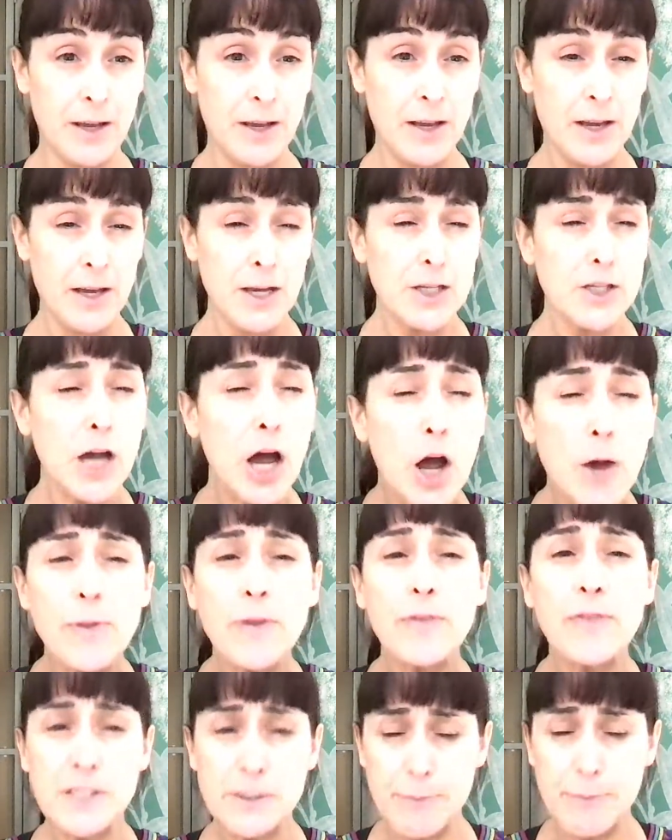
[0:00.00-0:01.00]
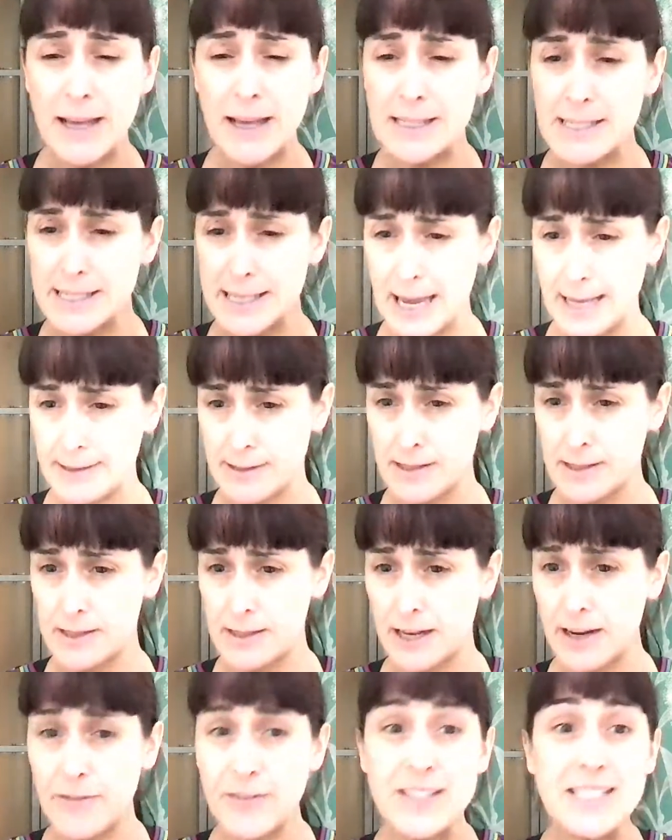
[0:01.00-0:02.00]
So I hope that this makes sense.
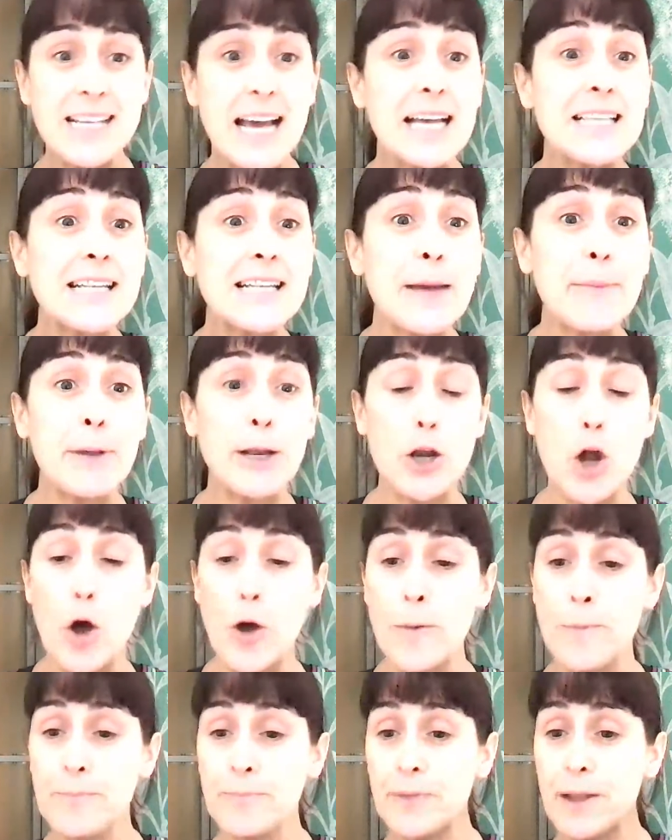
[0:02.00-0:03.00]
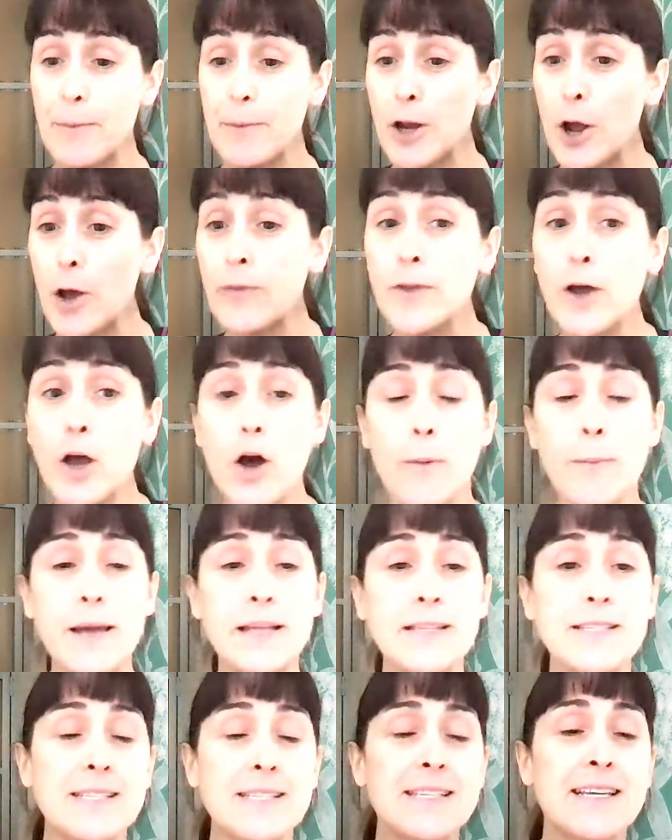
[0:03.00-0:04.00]
And if it does, let me know. Let me know in the
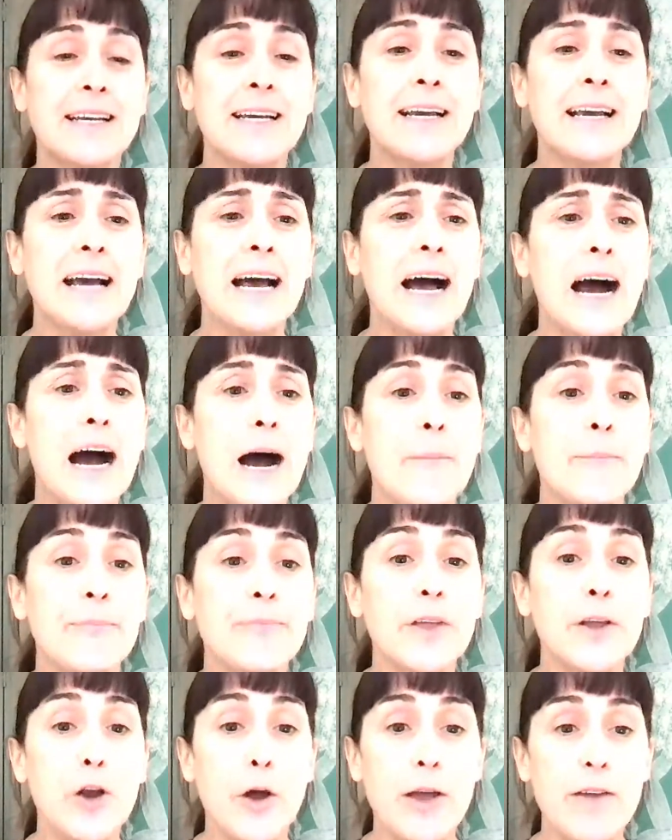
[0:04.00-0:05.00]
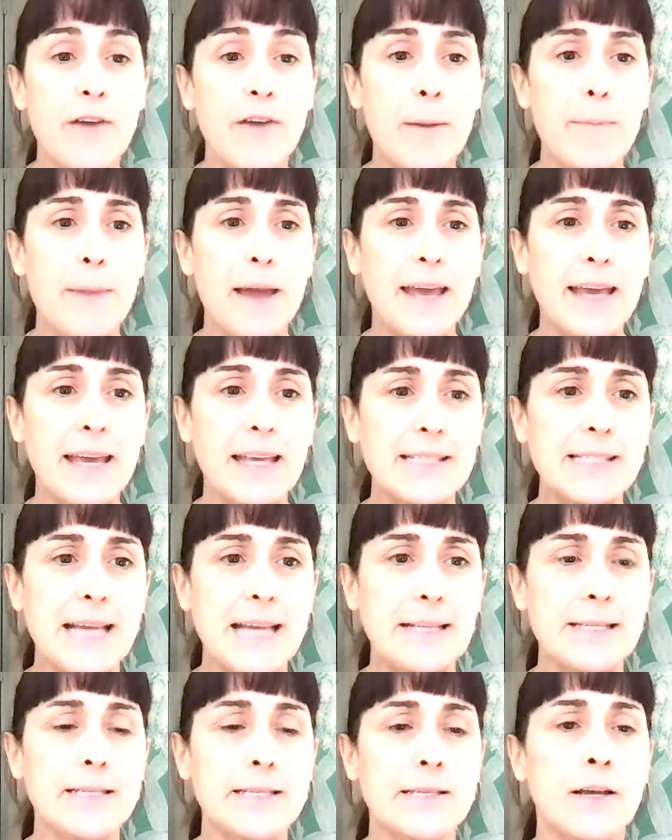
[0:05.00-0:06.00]
comments, if I'm making
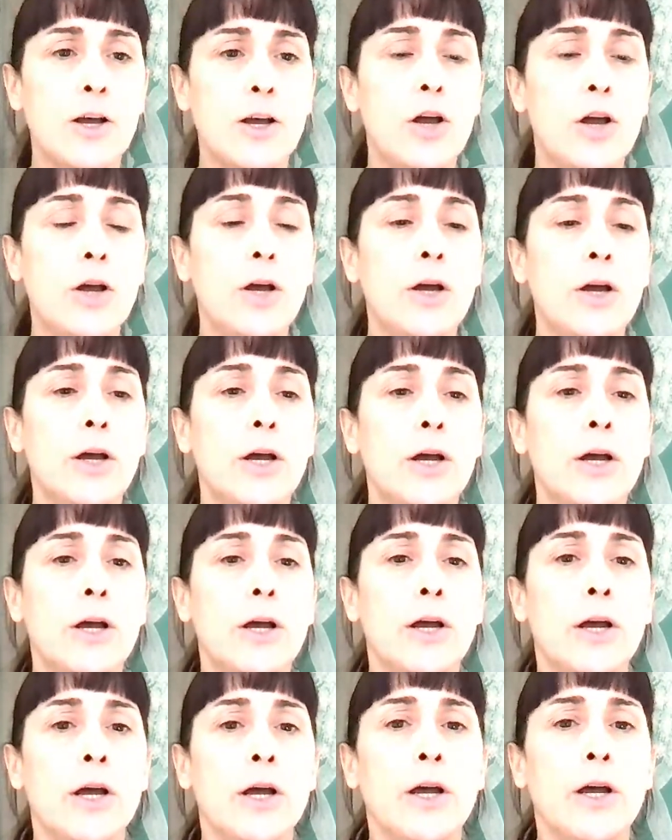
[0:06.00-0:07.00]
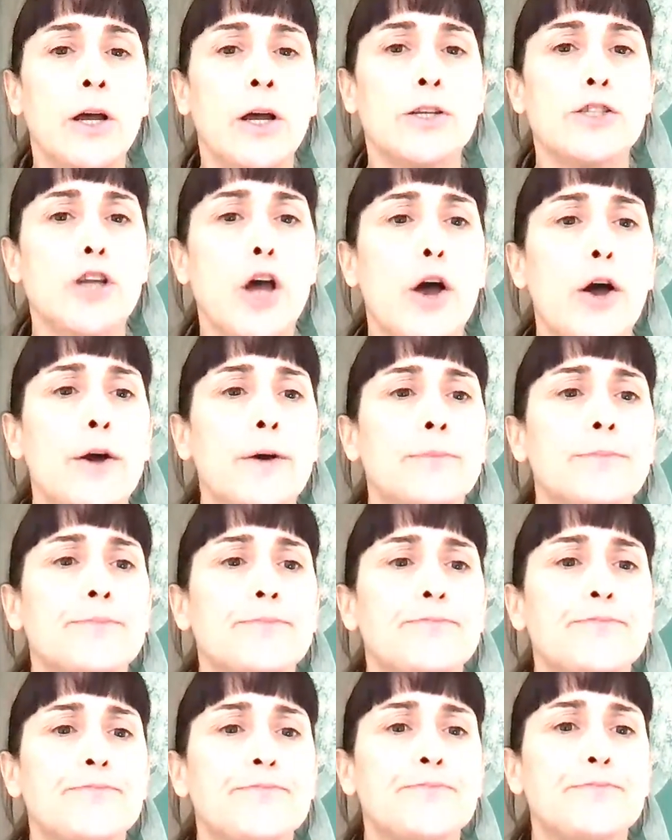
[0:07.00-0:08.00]
sense. So
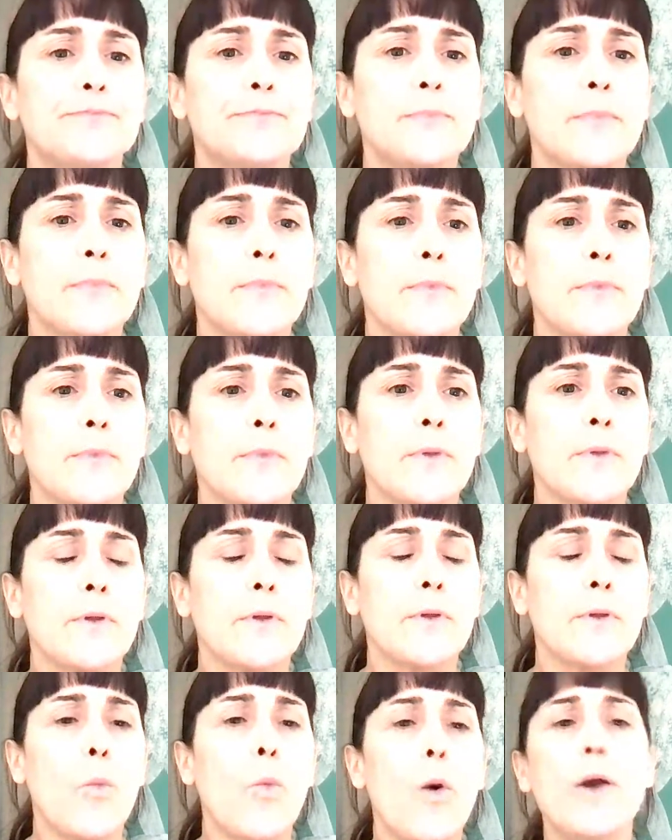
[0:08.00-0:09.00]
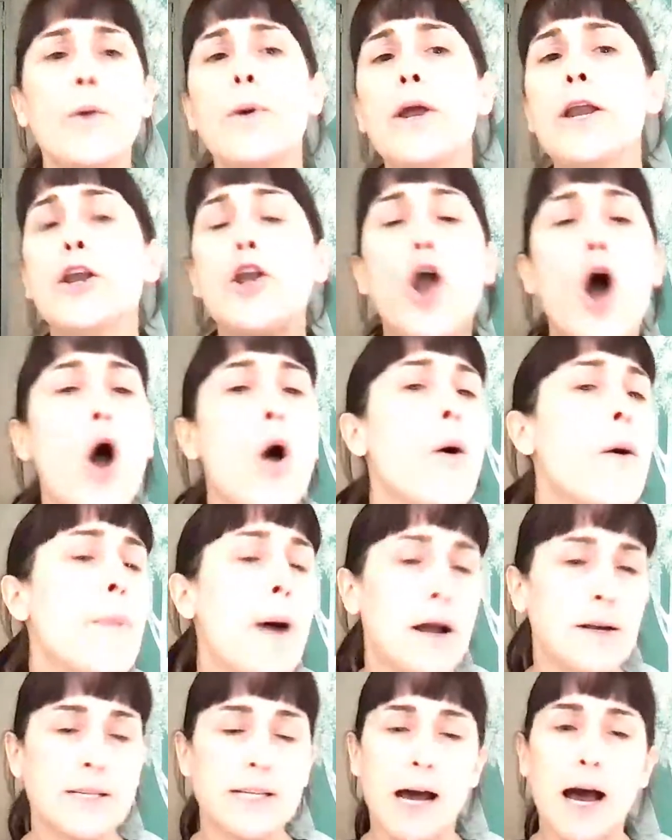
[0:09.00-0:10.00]
what do we know
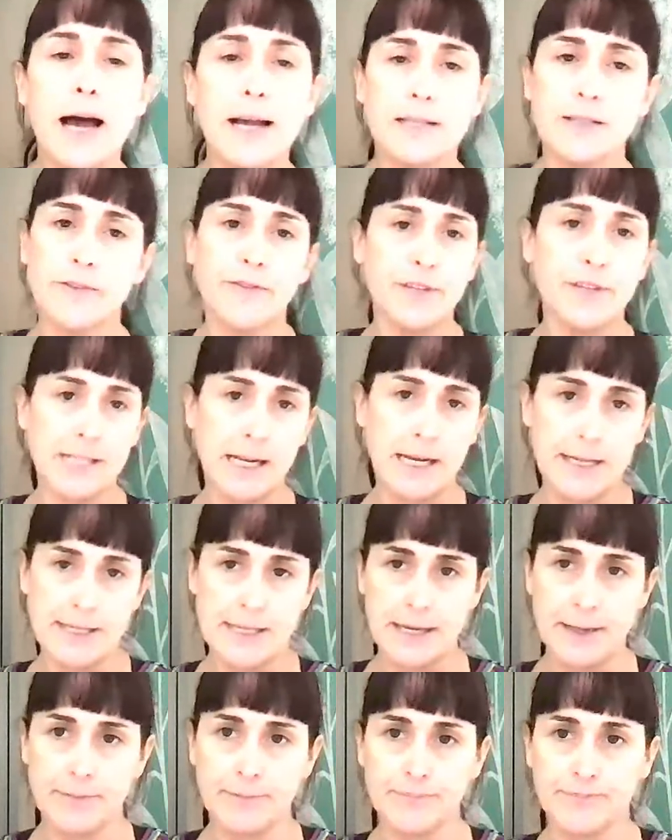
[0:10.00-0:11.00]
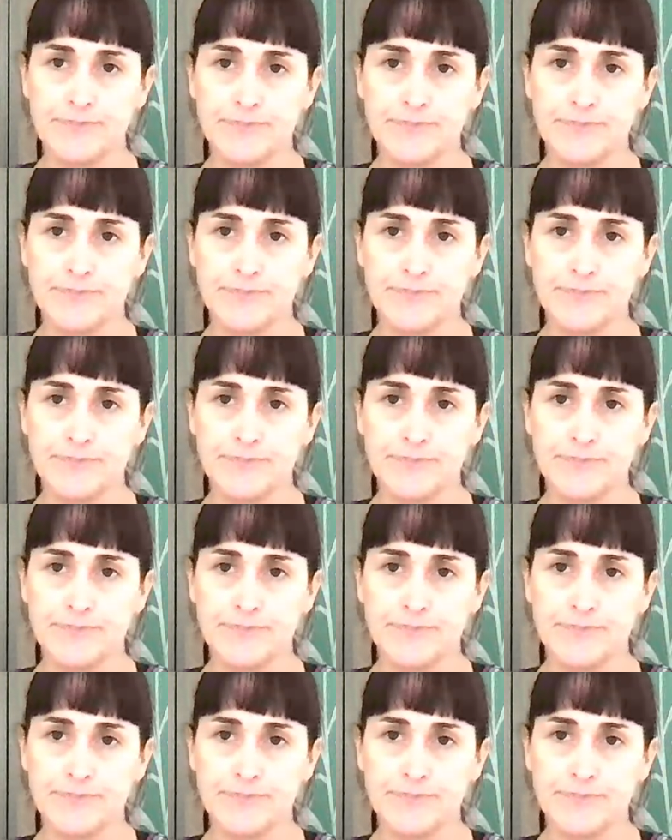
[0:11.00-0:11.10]
about diet and fertility?